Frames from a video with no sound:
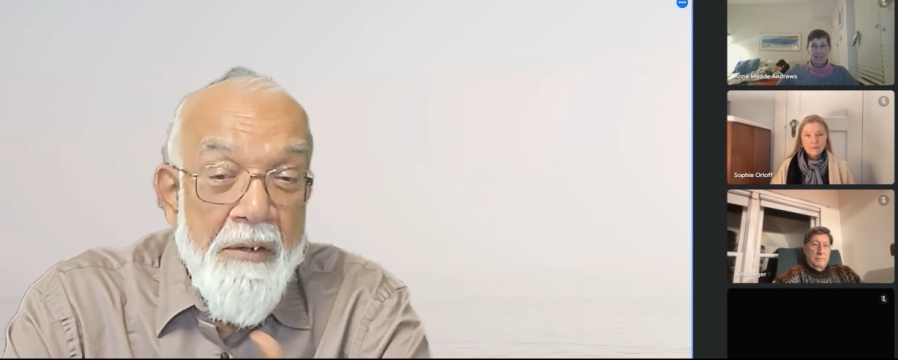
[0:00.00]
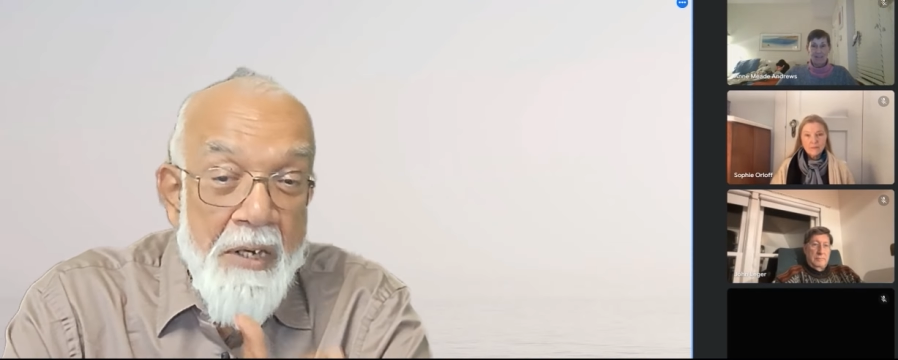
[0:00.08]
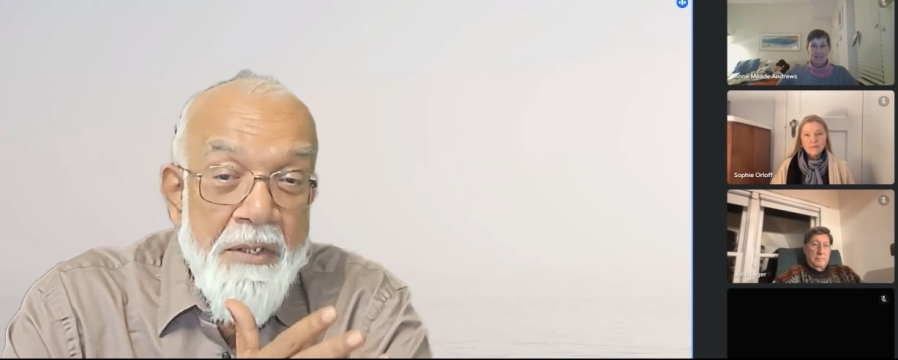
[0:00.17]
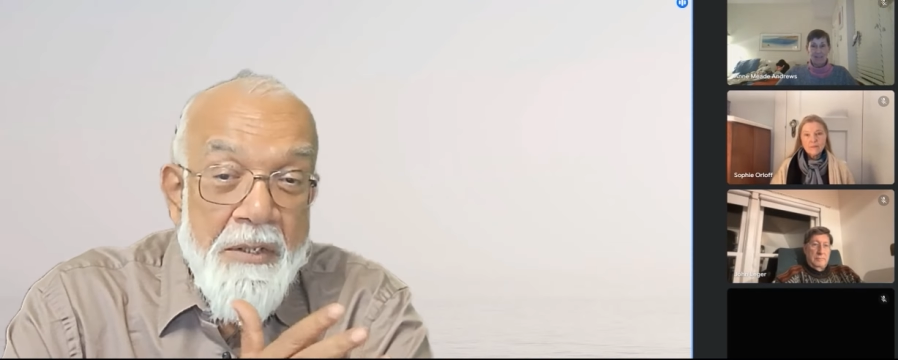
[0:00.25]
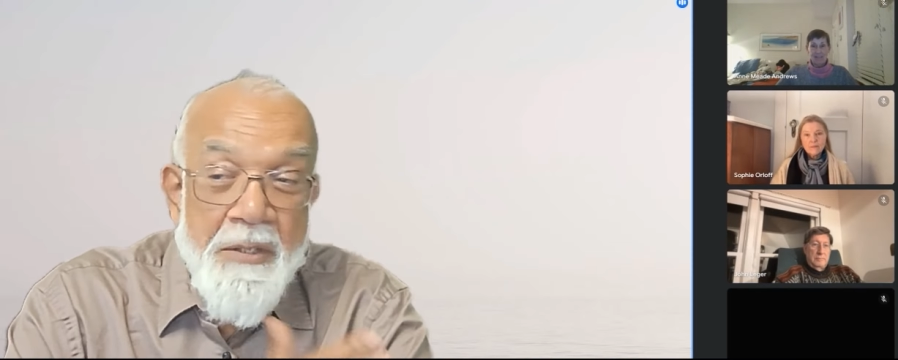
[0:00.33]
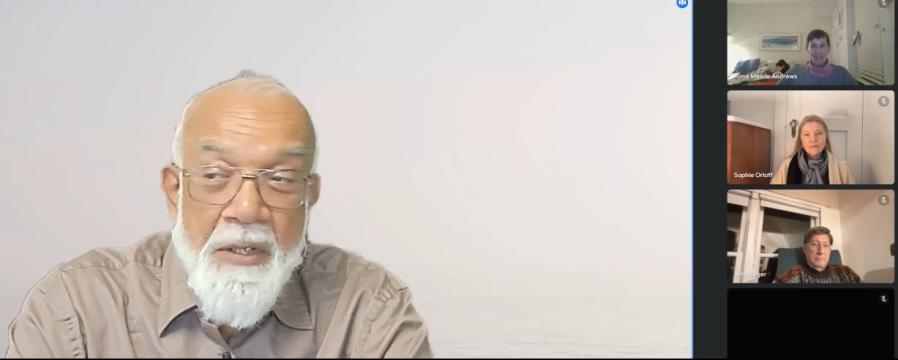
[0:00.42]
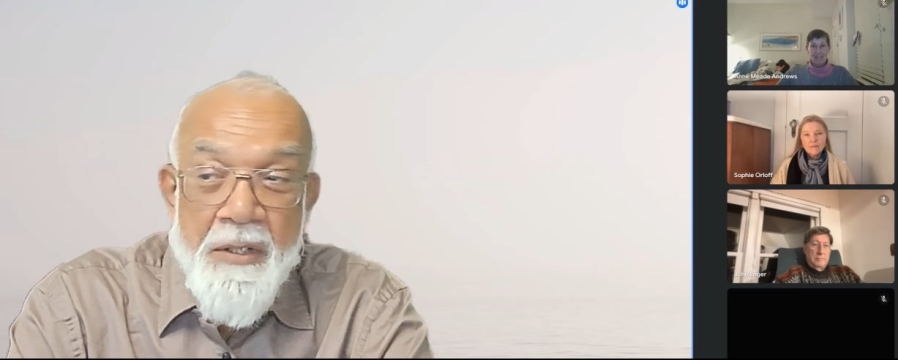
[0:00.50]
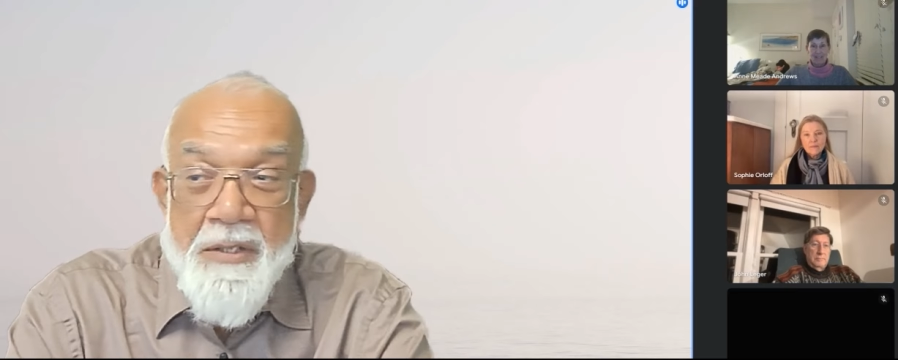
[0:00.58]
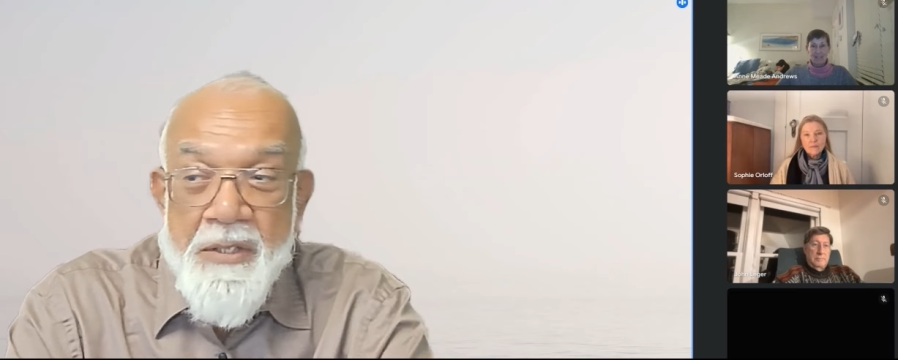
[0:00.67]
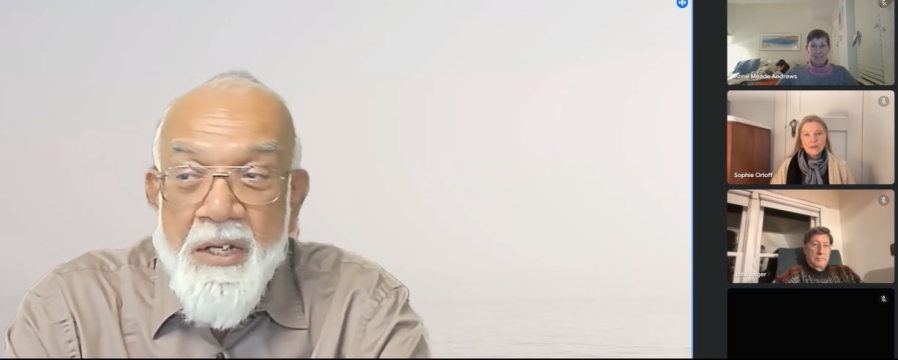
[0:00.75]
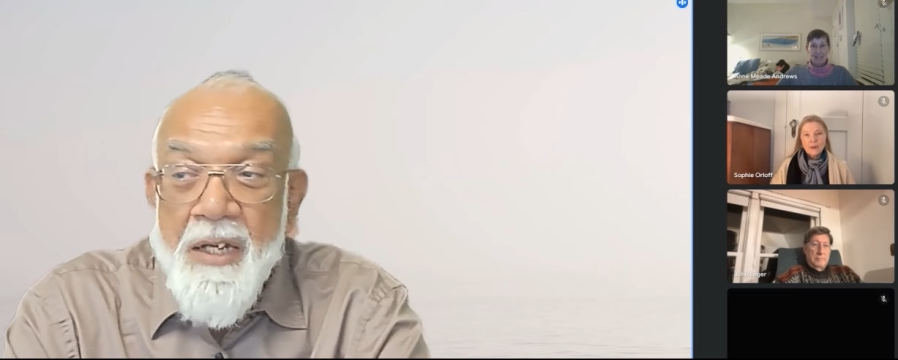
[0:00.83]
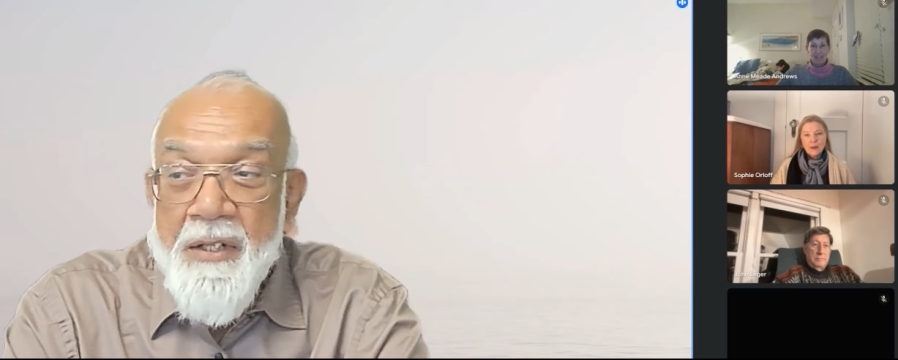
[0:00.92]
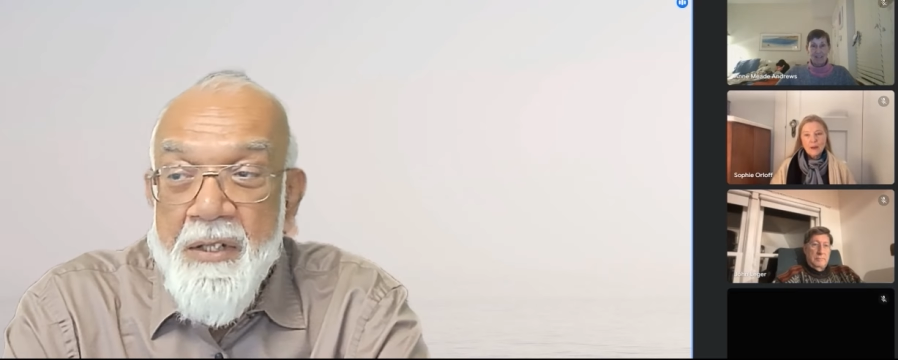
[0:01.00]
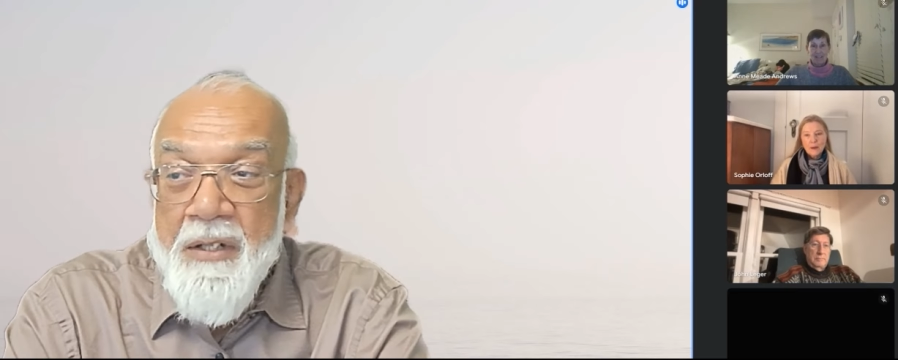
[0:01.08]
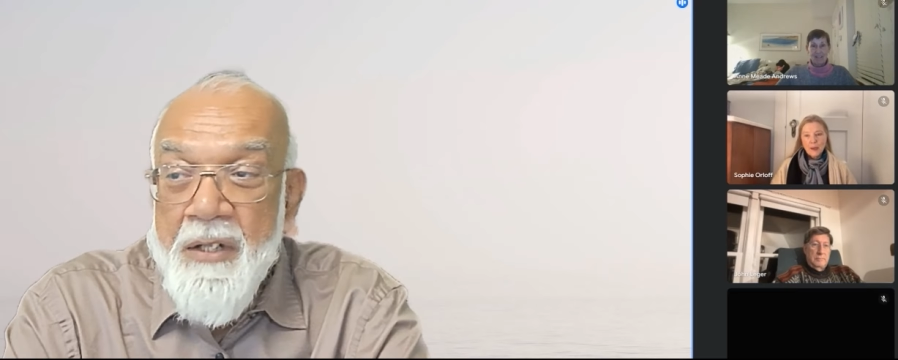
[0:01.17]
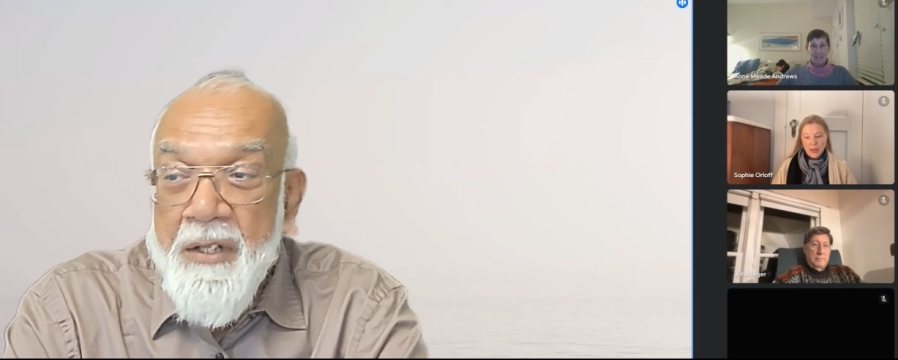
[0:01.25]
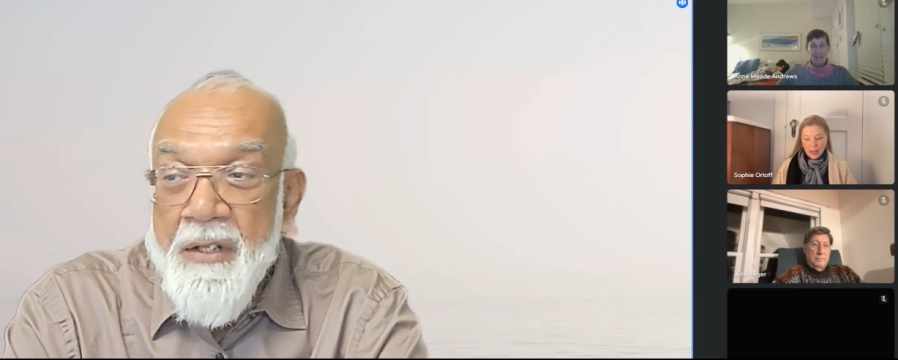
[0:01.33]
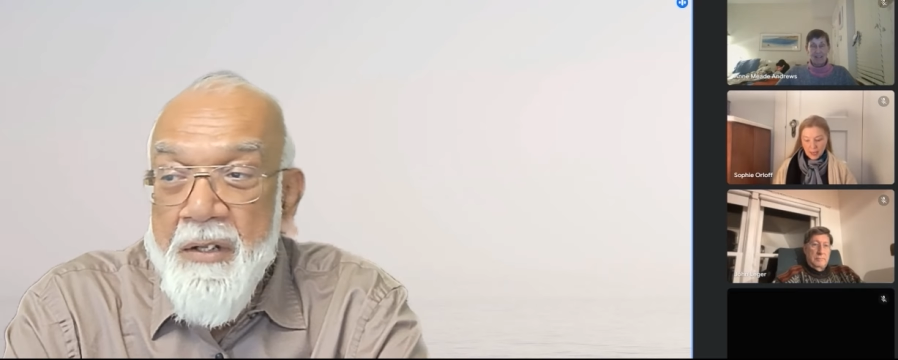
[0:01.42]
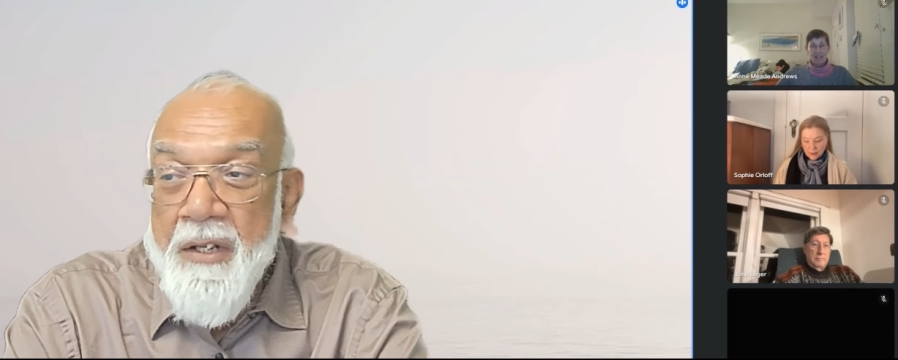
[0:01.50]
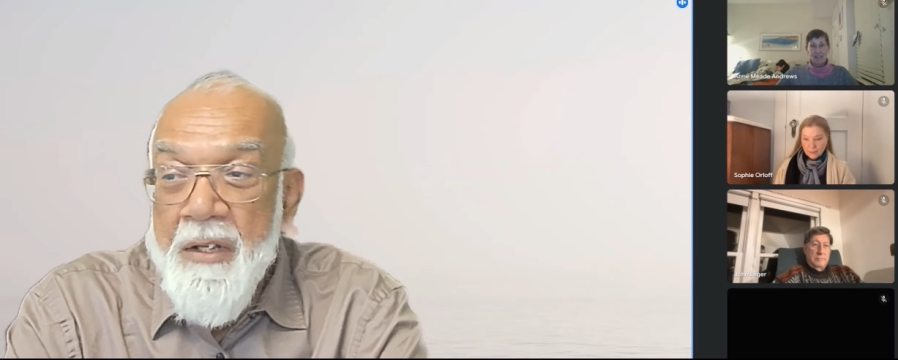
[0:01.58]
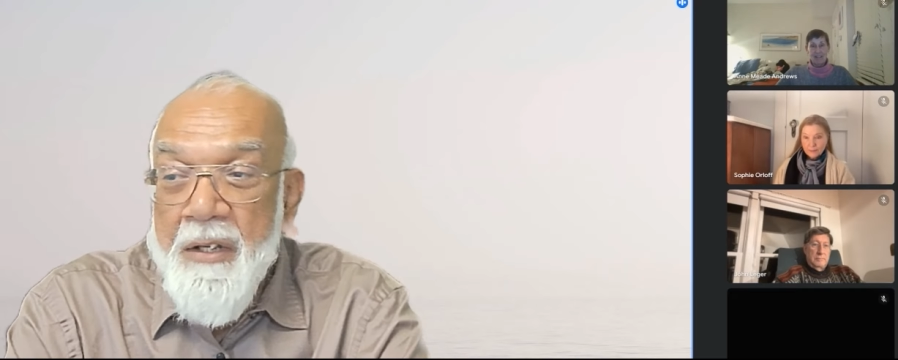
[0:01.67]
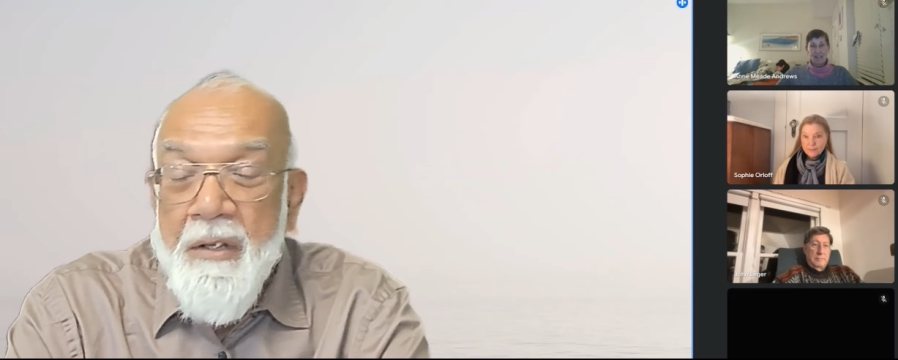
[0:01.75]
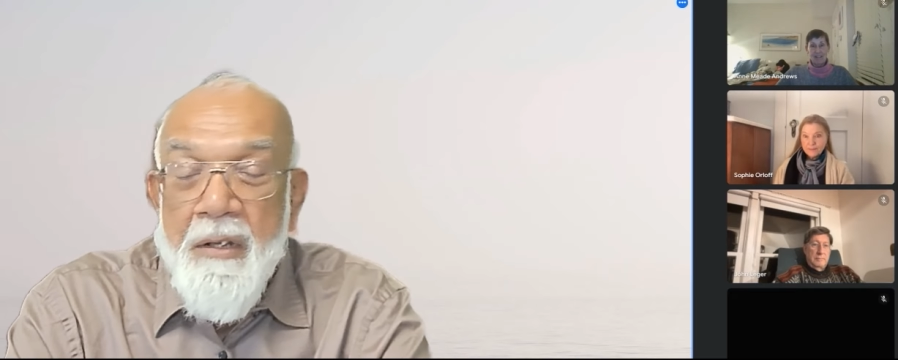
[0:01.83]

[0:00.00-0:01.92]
Let us understand it clearly.